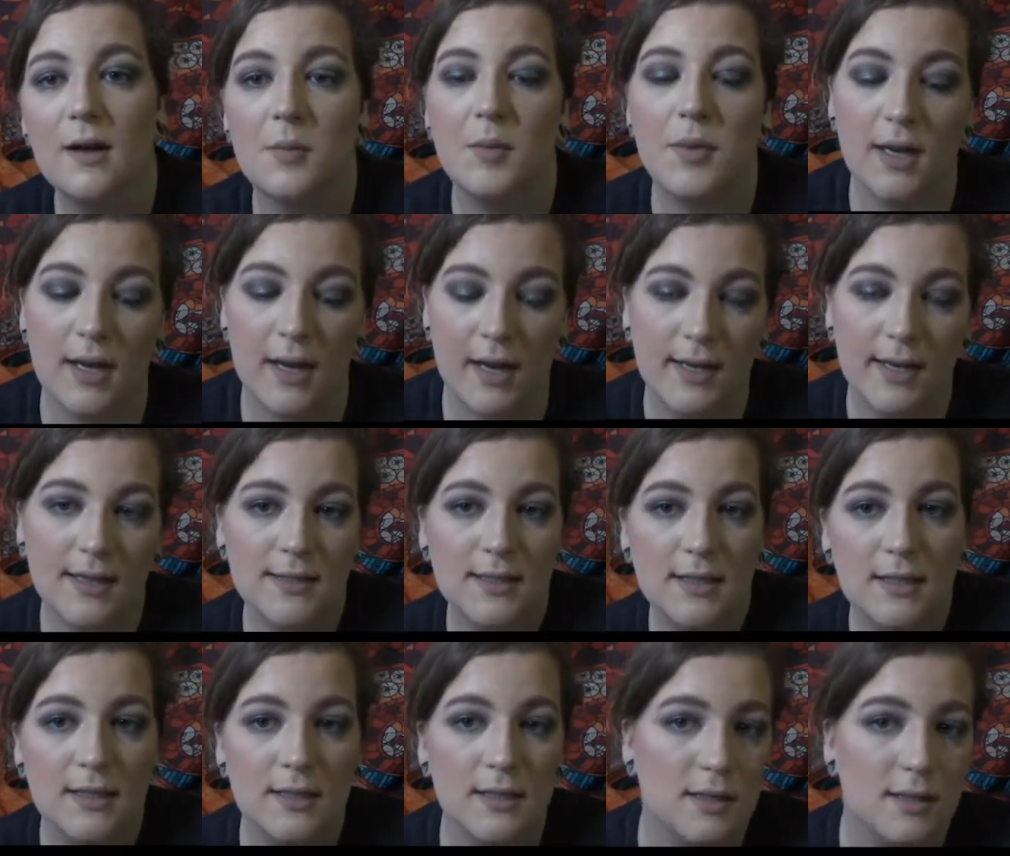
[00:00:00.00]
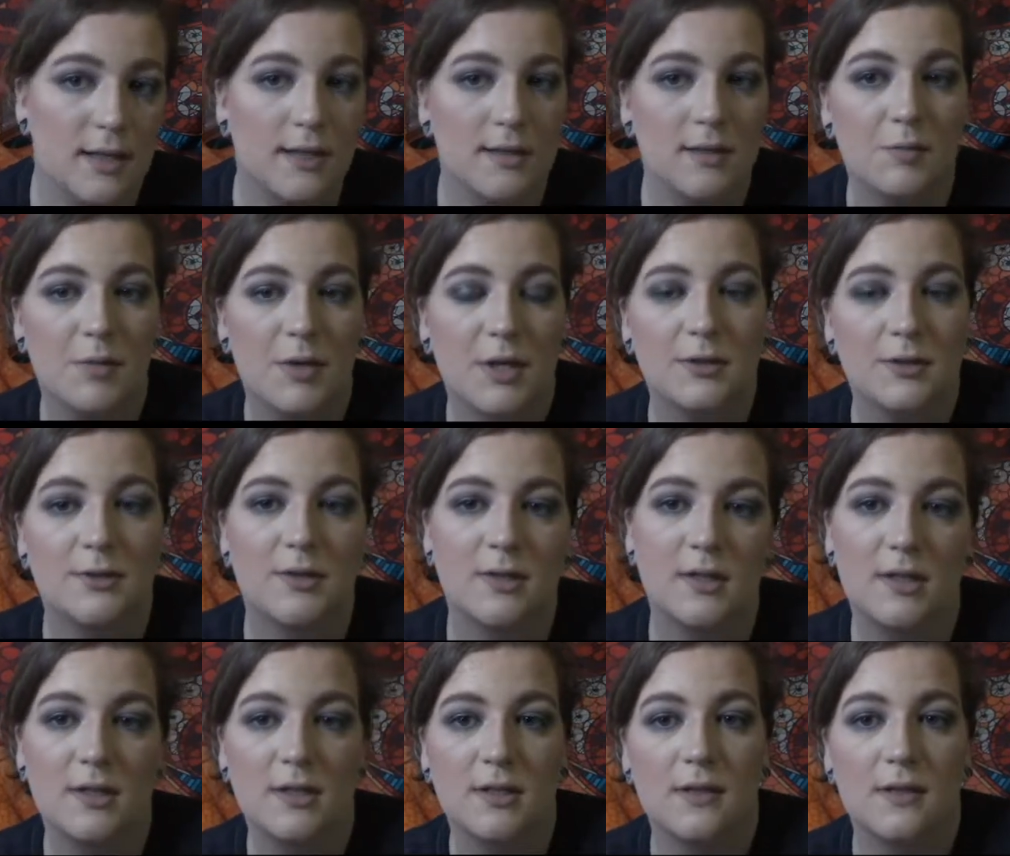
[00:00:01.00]
But I guess I need to take some pictures
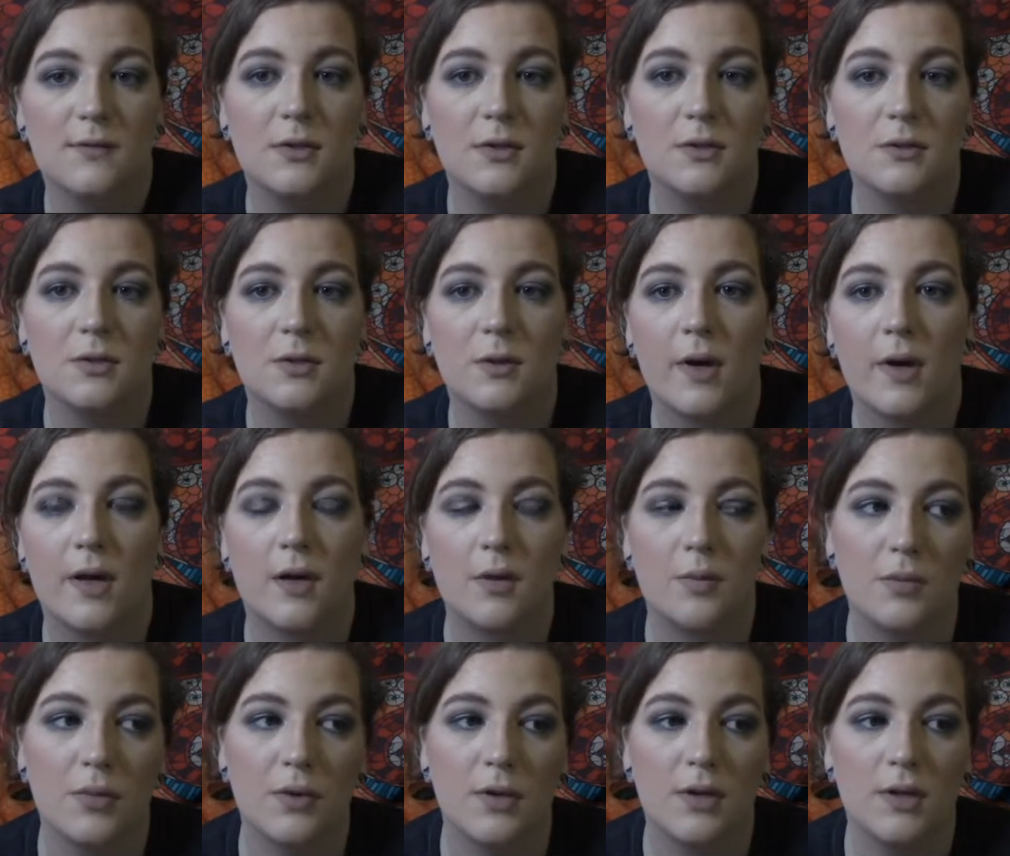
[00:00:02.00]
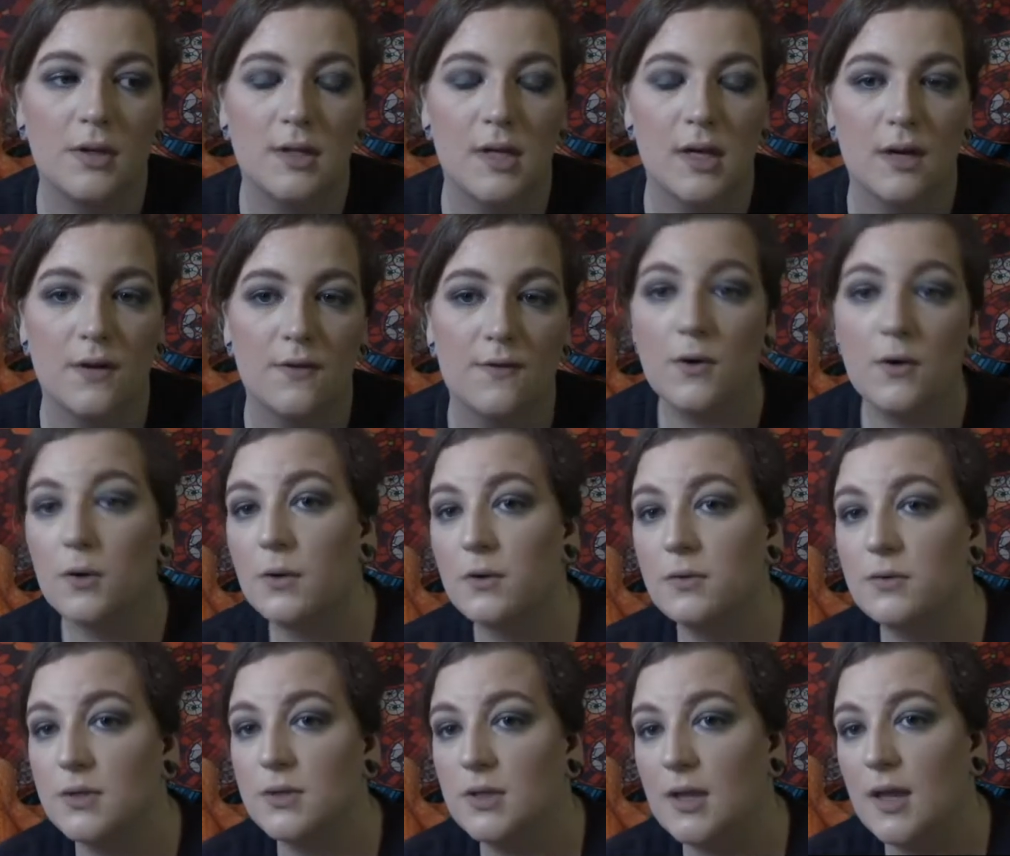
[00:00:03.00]
of this stuff too, so I can put
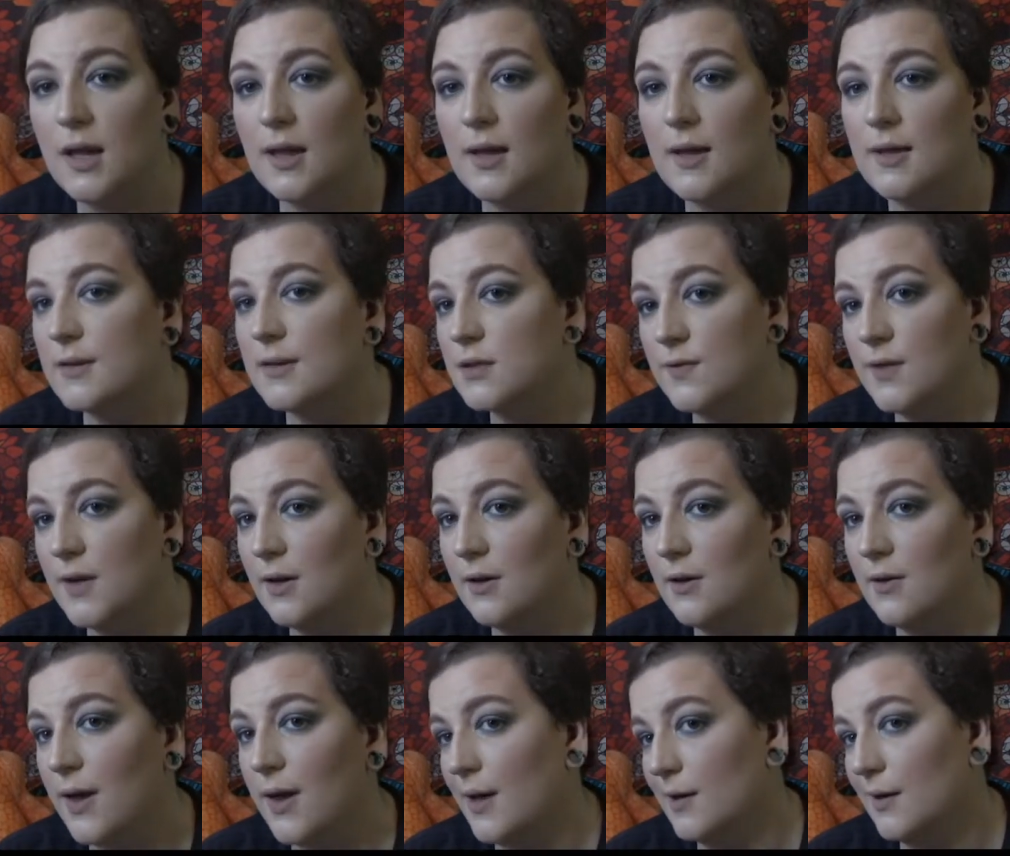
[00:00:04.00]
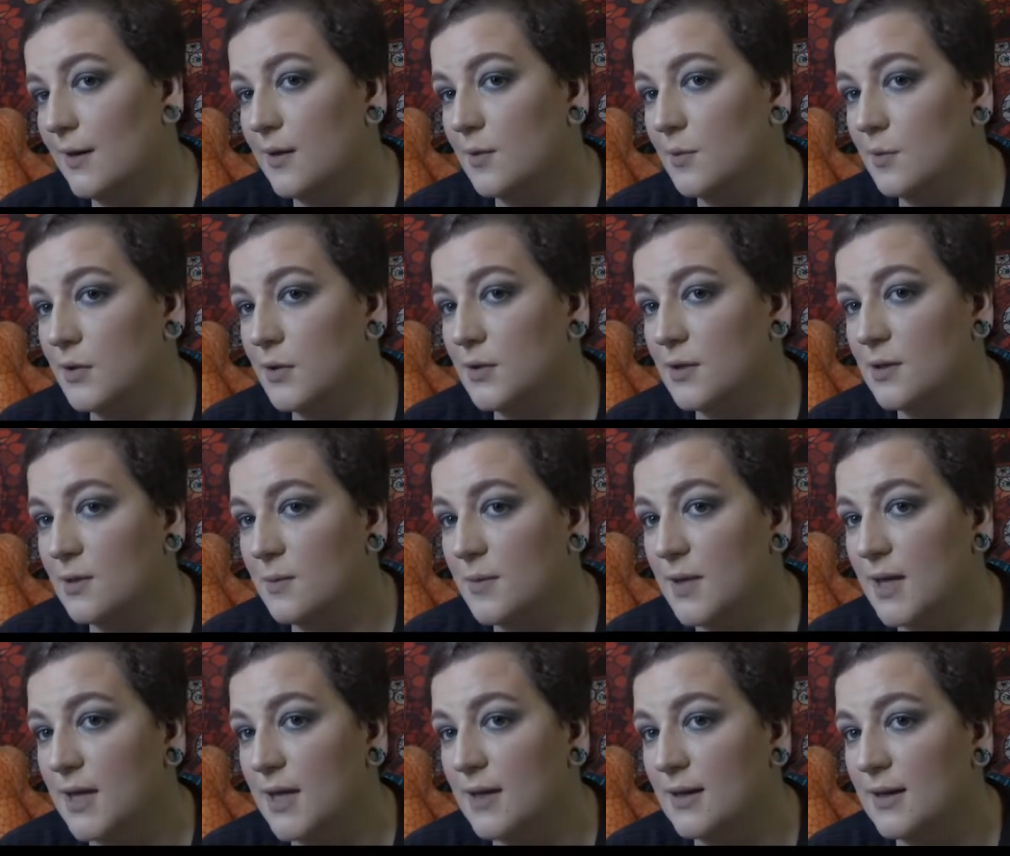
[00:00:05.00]
photos in this video, and I can put them
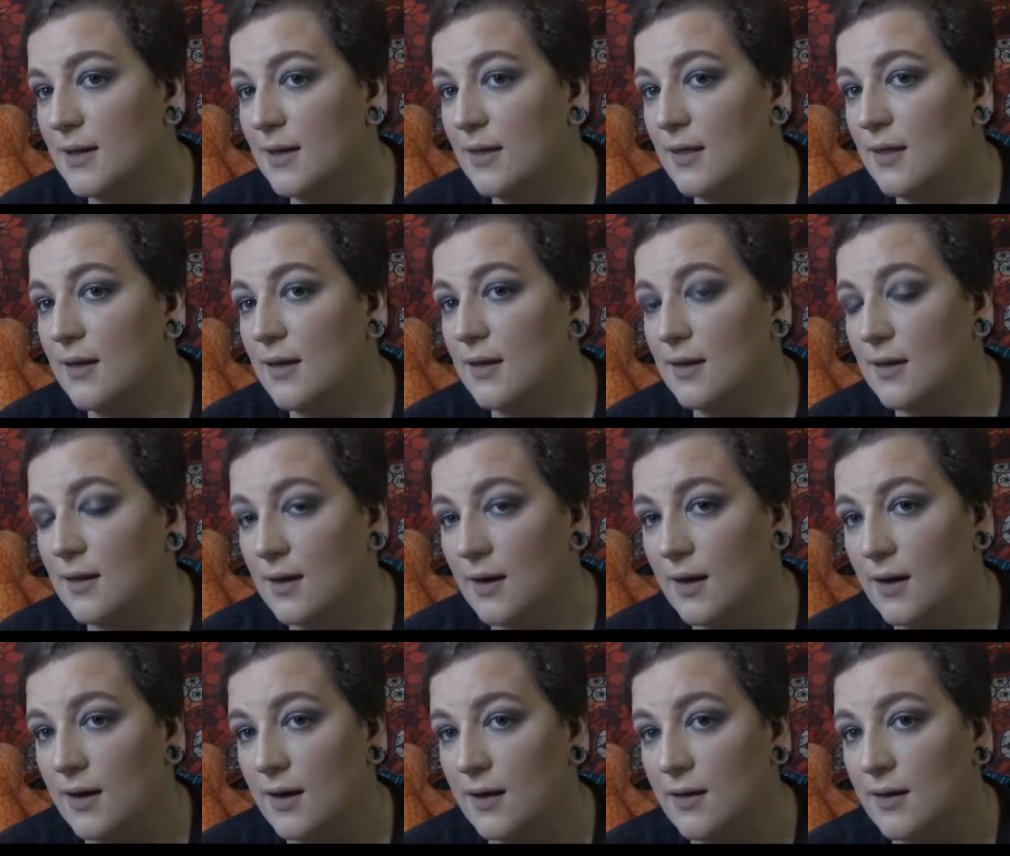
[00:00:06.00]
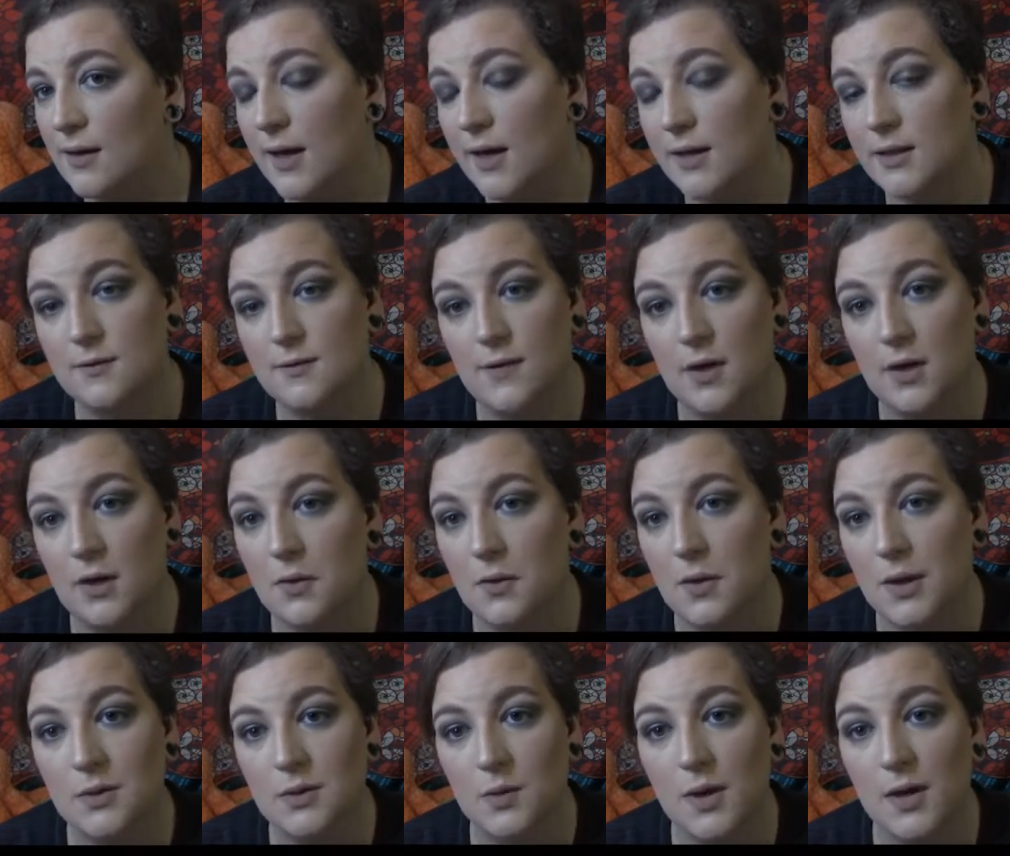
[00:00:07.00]
in the next
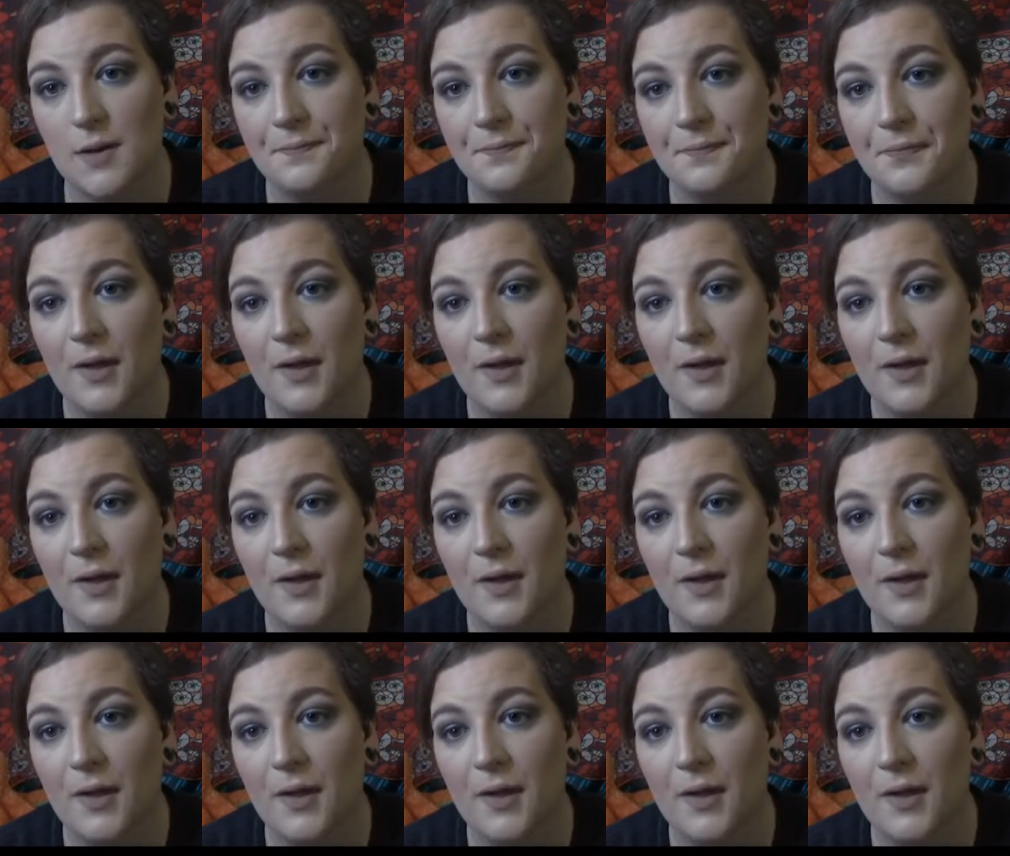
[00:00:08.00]
video as well.